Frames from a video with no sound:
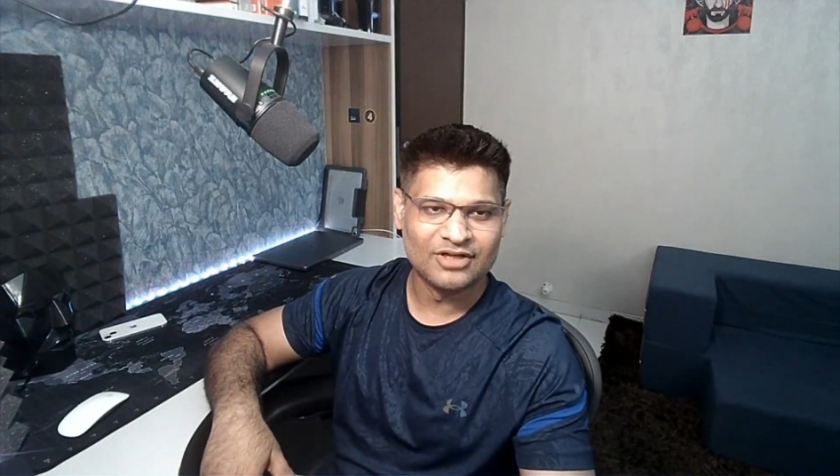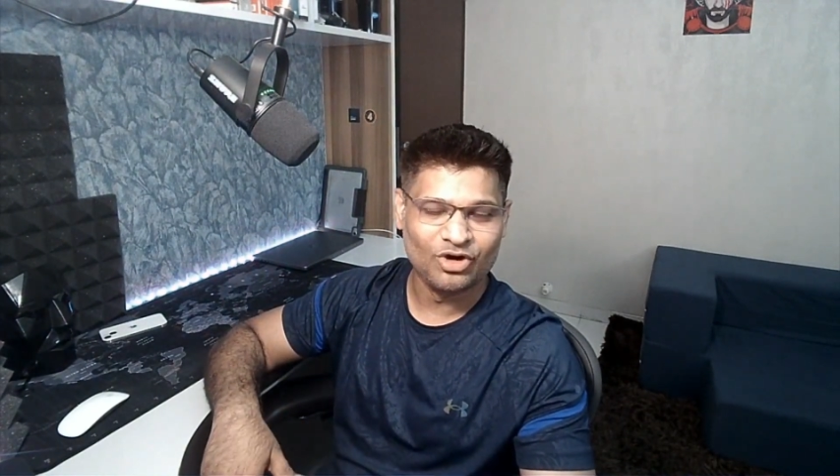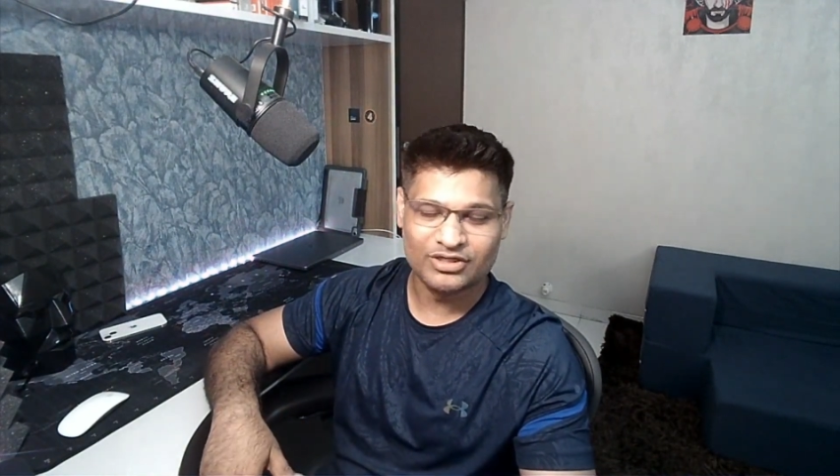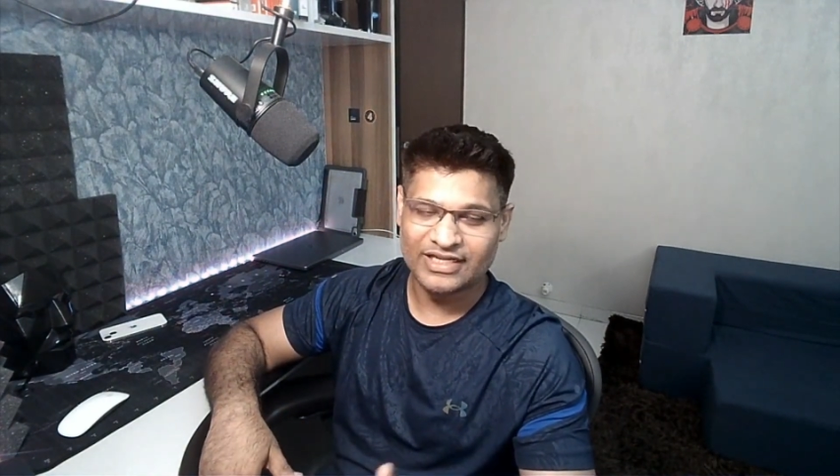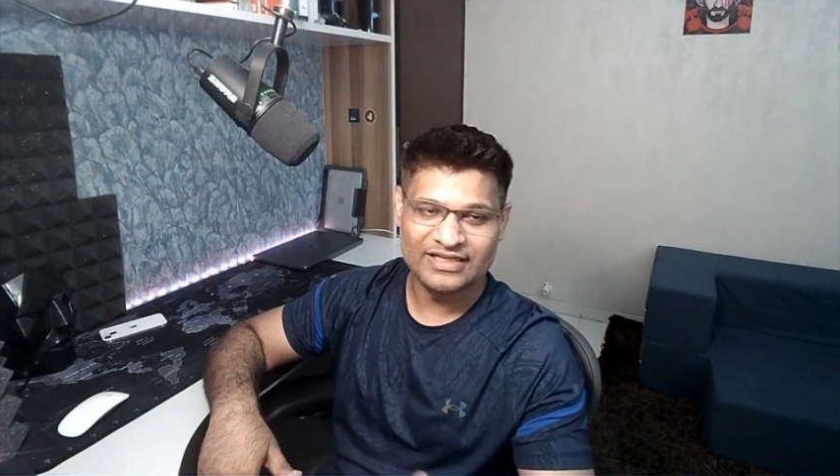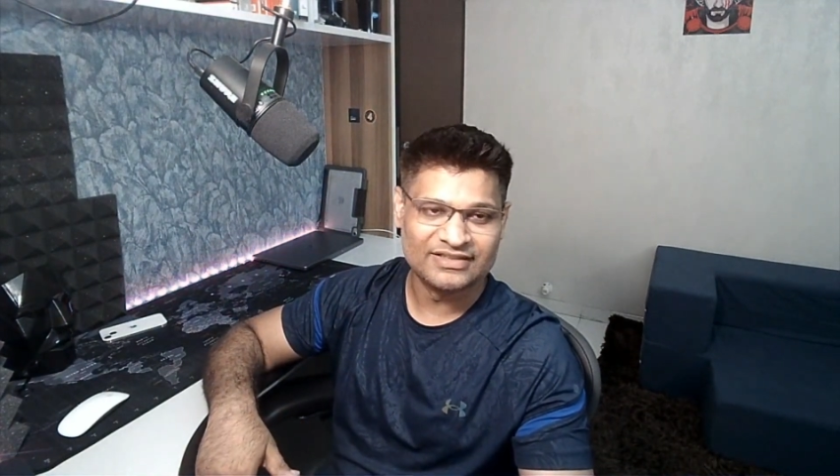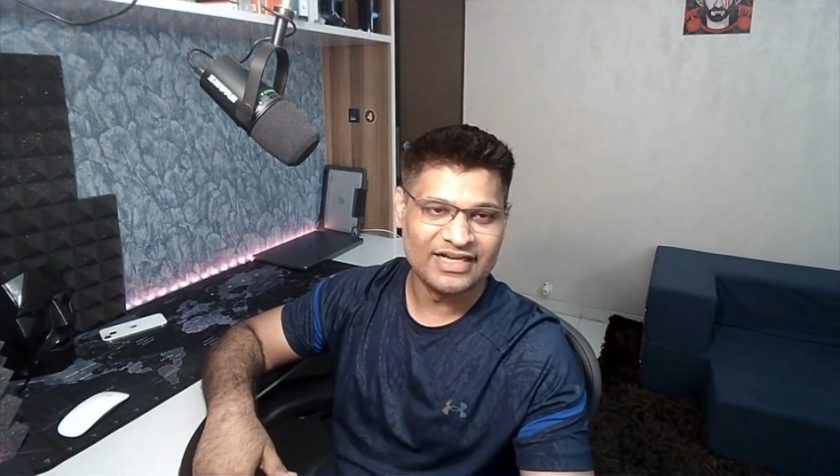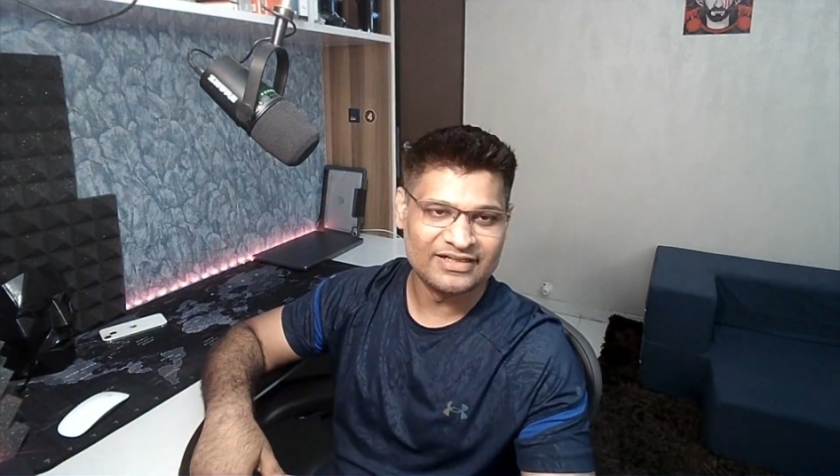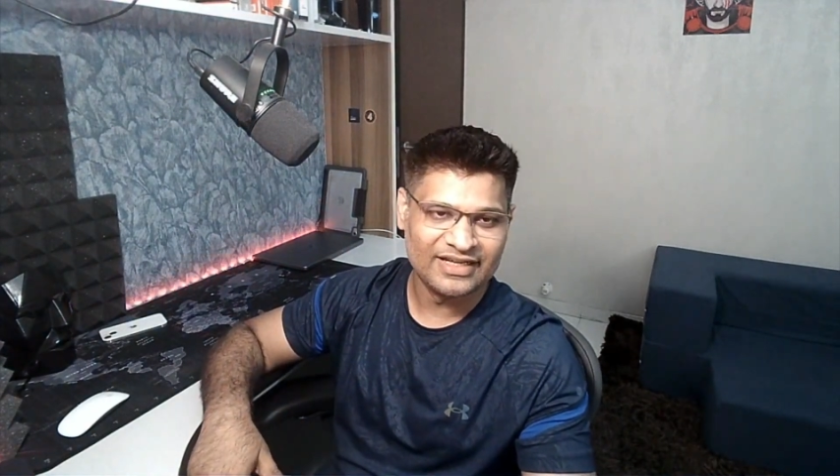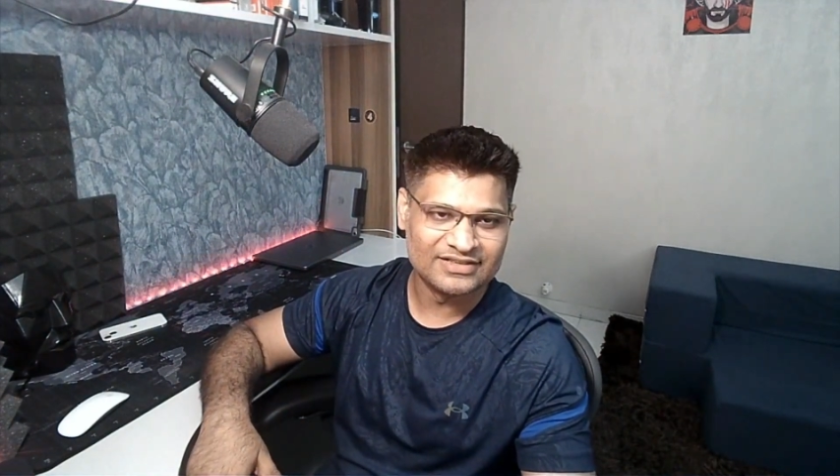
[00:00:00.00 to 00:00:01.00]
or taking
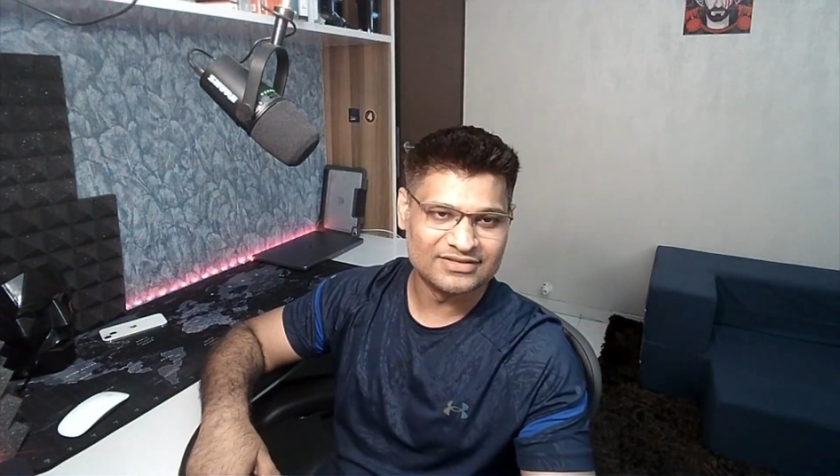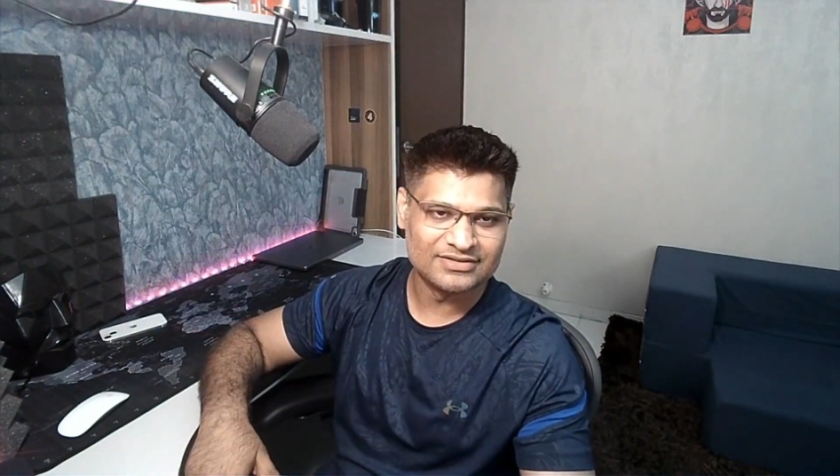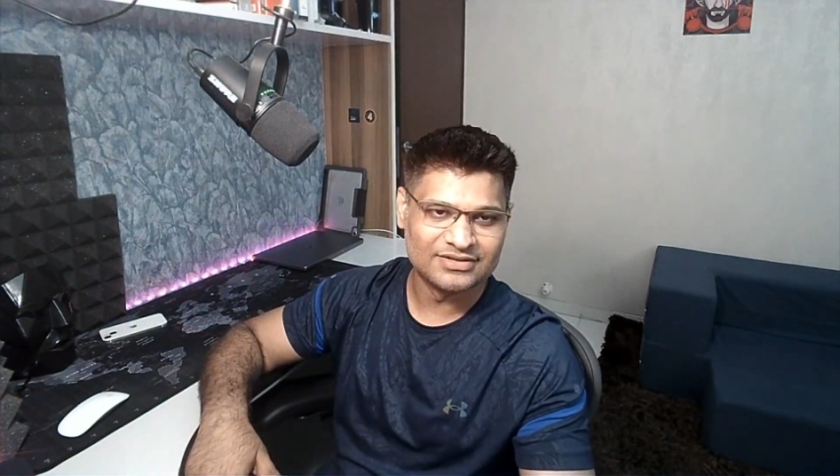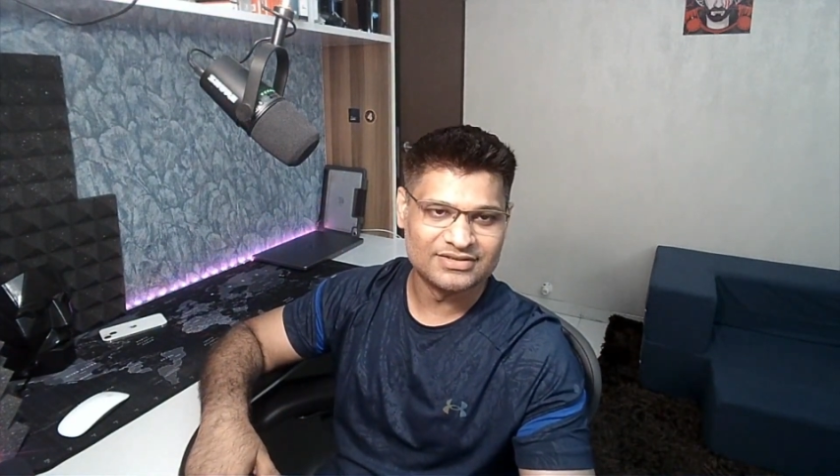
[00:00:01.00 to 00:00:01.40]
that next uh,